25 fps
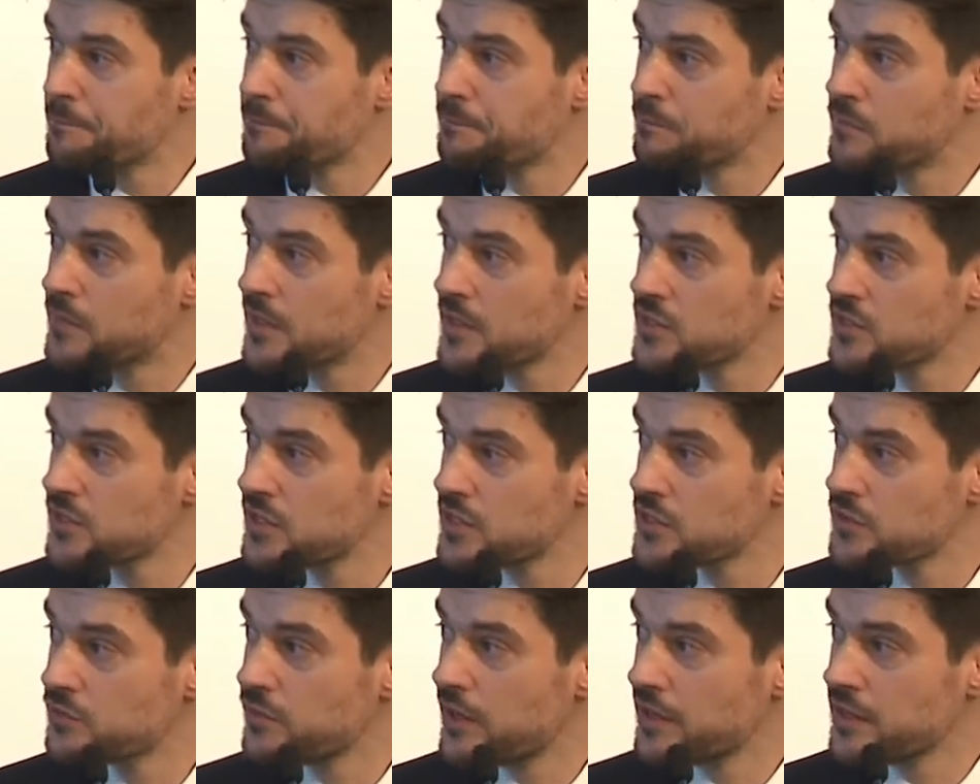This
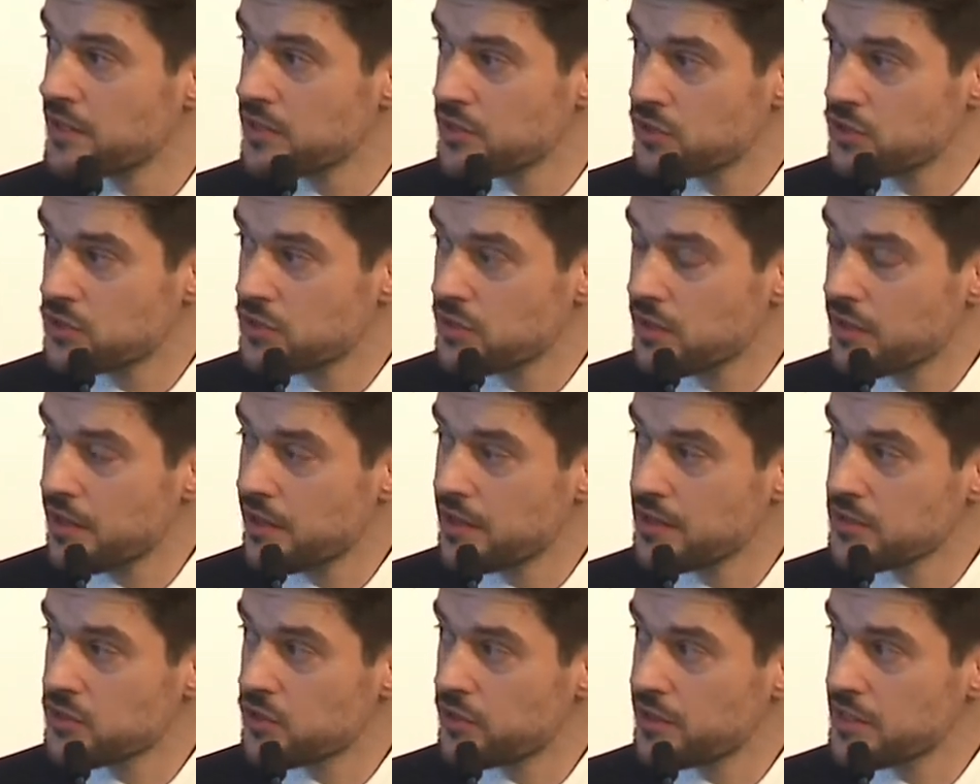is very
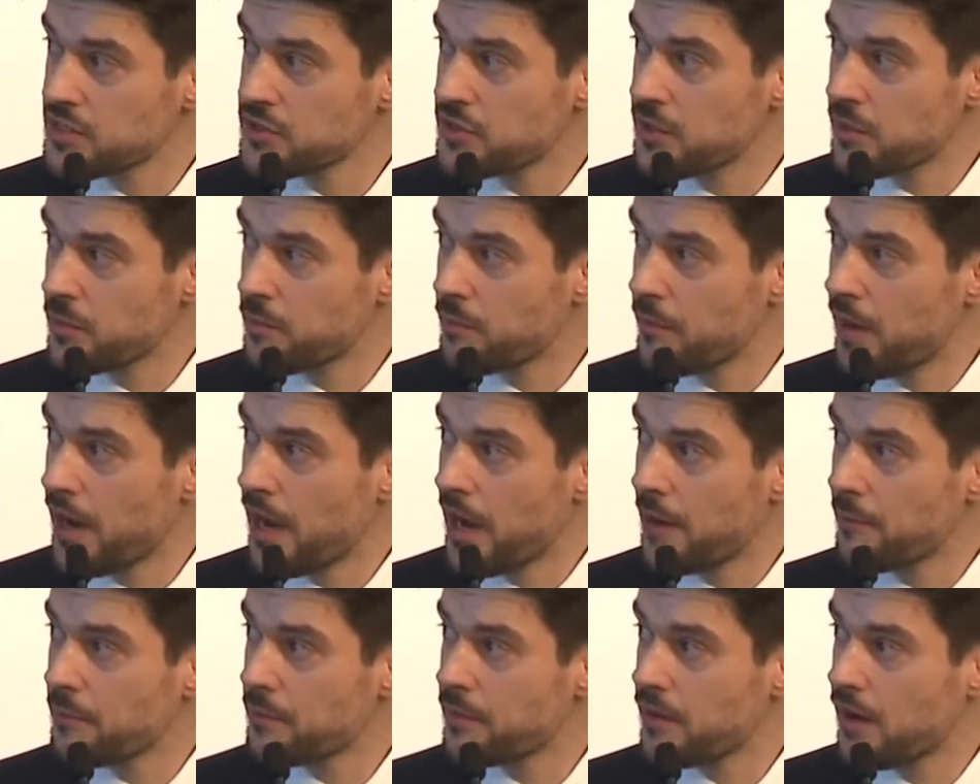interesting
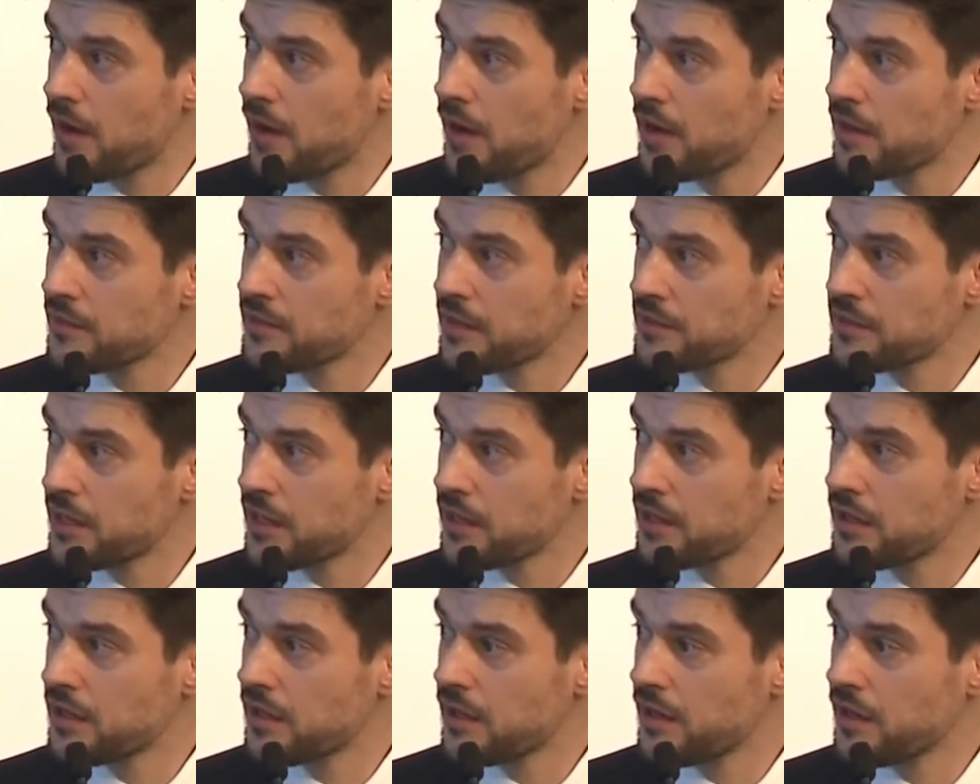map that
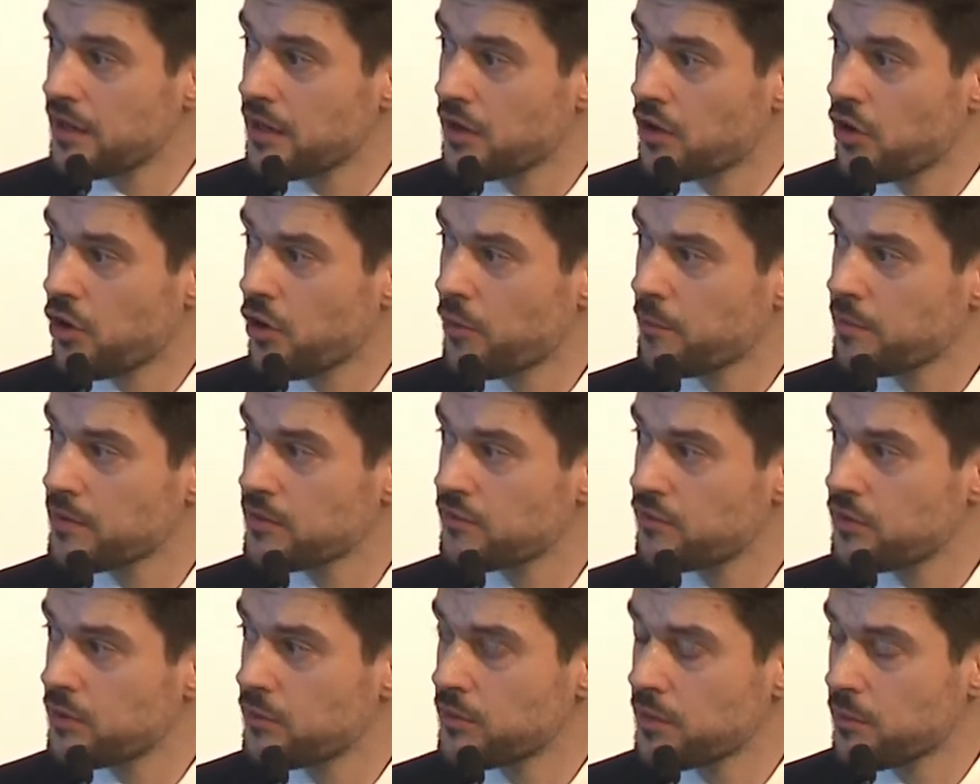I copied
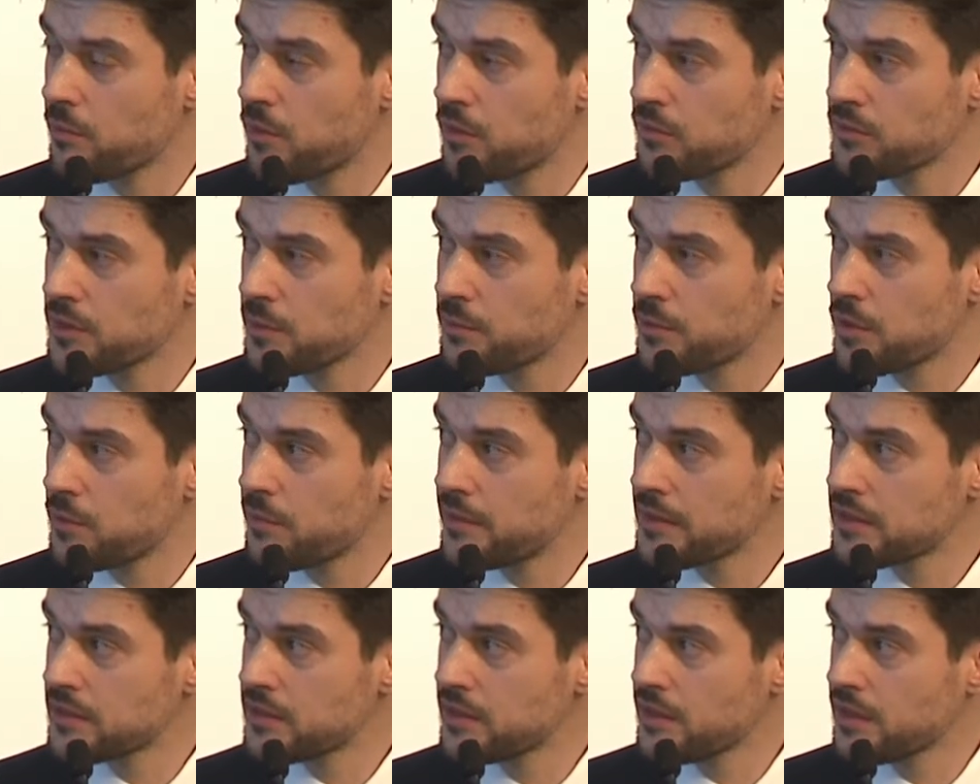from Le Monde
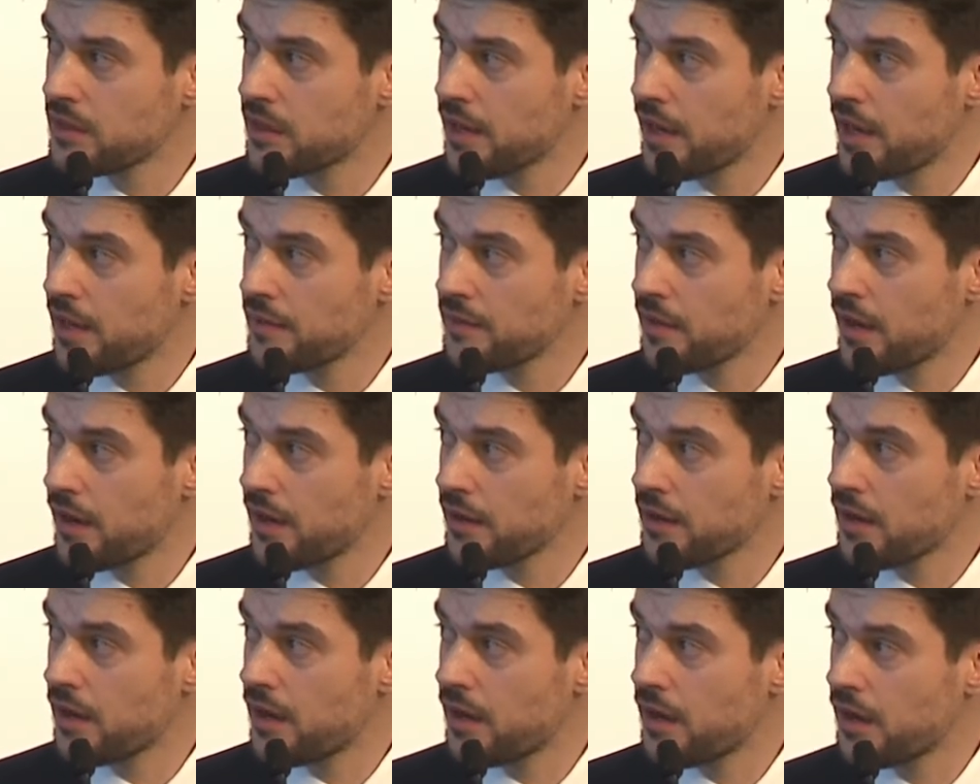Diplomatique, and
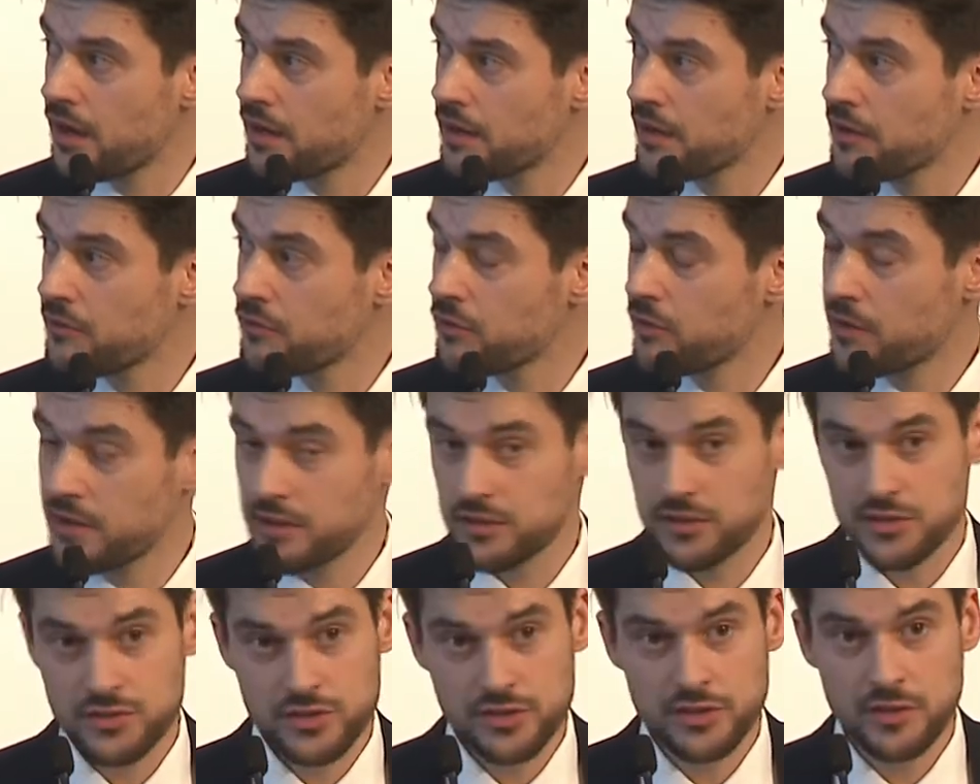if you are
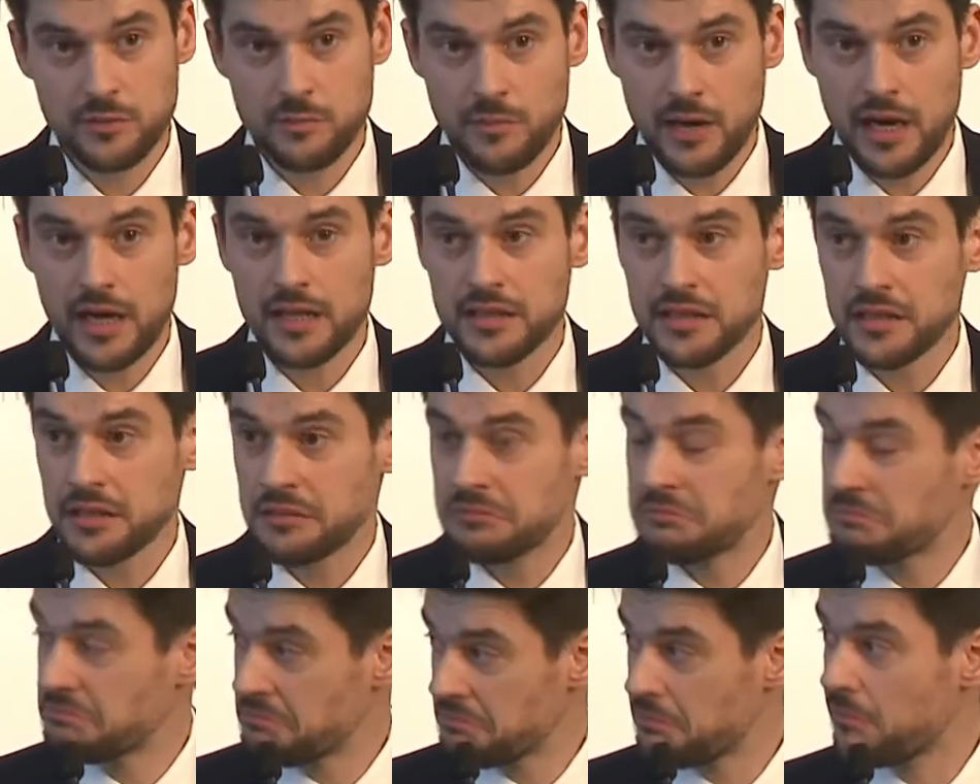interested in Mali,
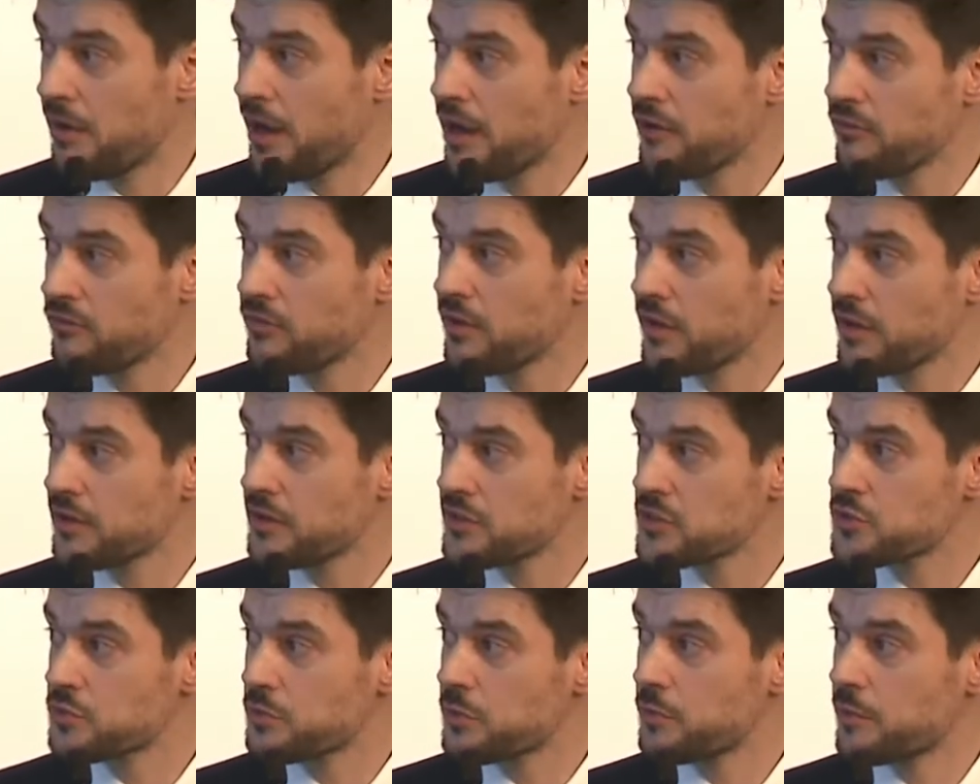I think
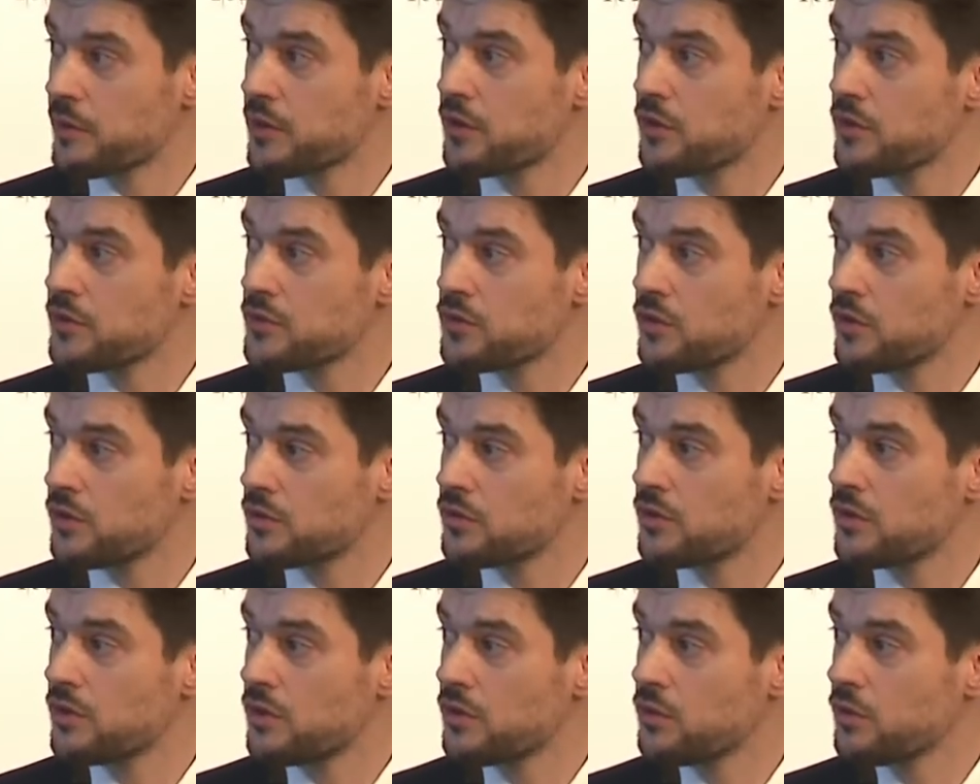it's good
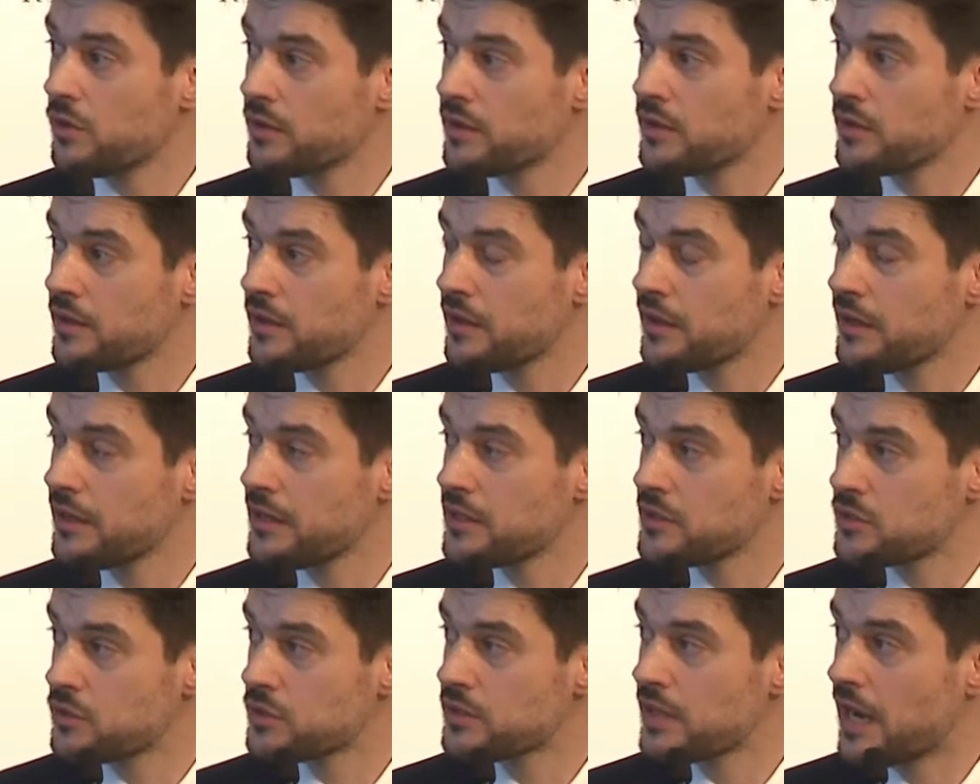to look
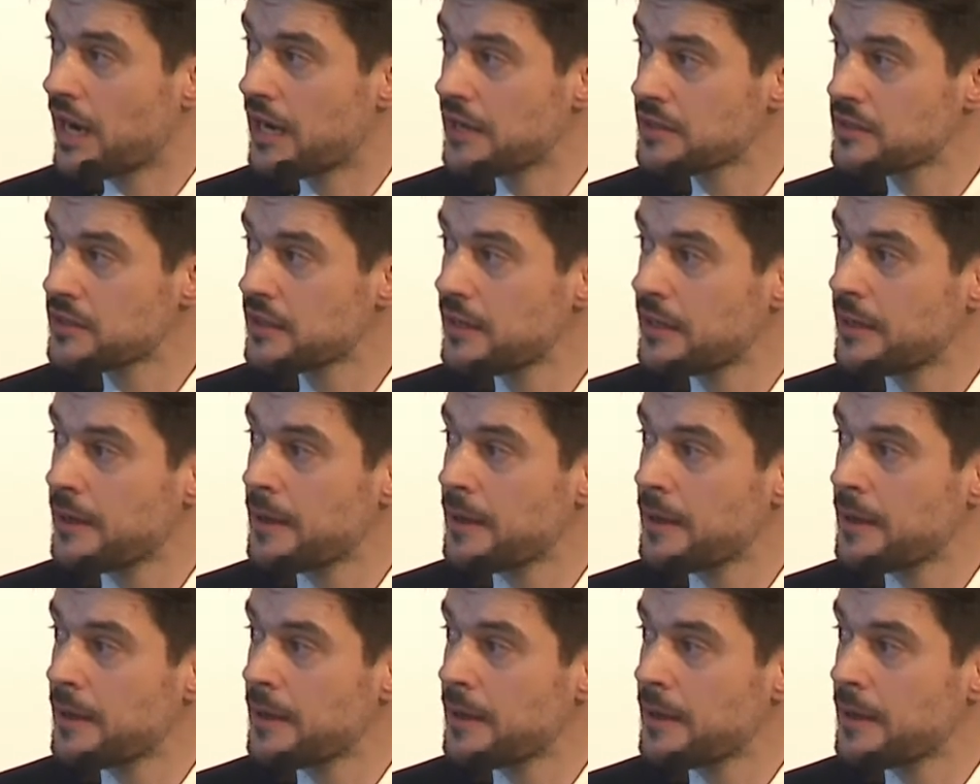into that.